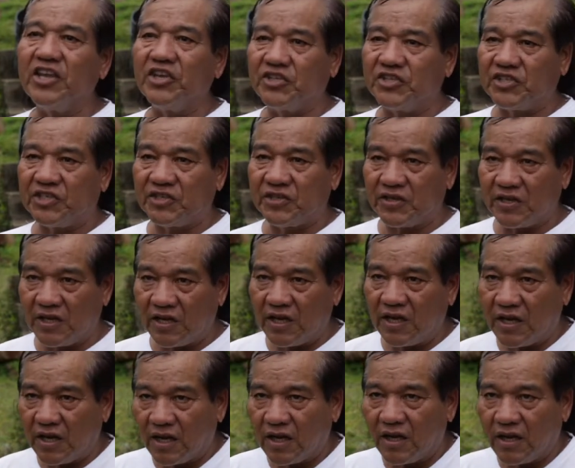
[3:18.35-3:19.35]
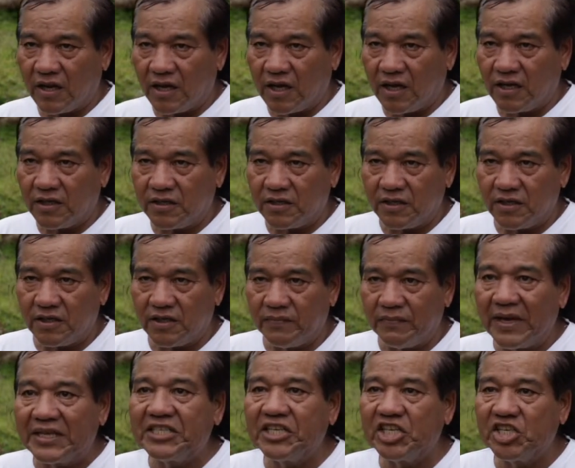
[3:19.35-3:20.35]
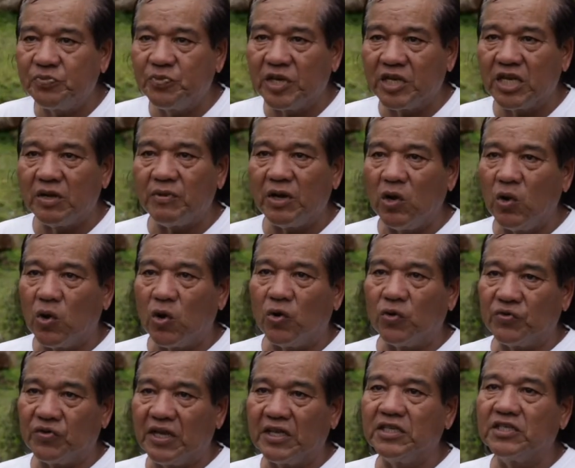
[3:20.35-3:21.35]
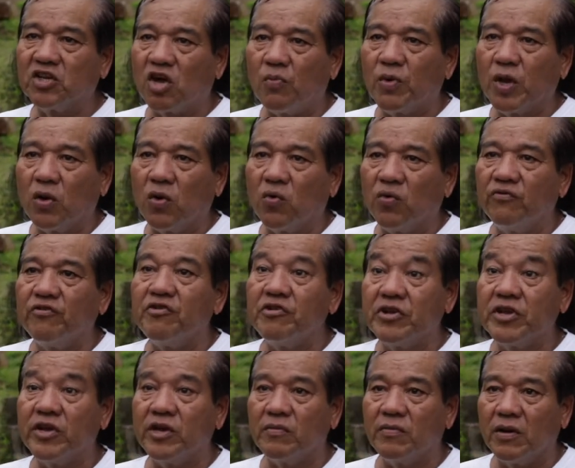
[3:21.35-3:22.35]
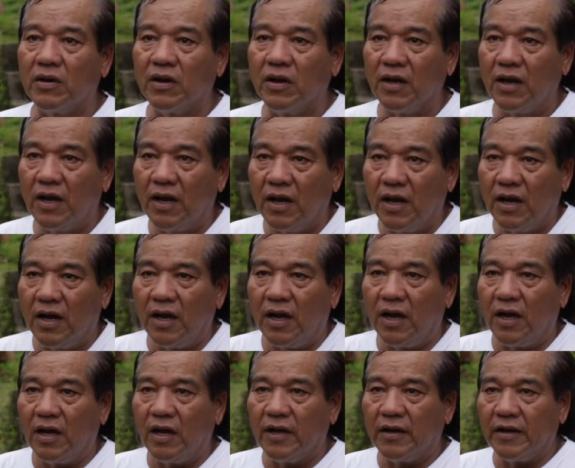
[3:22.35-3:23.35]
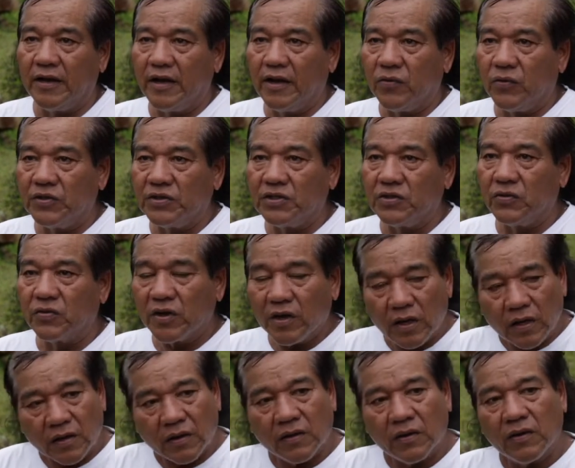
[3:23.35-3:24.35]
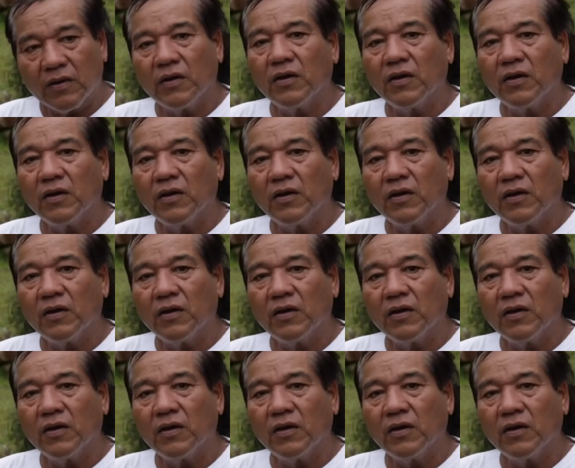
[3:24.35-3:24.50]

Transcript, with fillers: Kitts that he messaged me and told me, look out, that is coming over very terrible. And then we say, okay.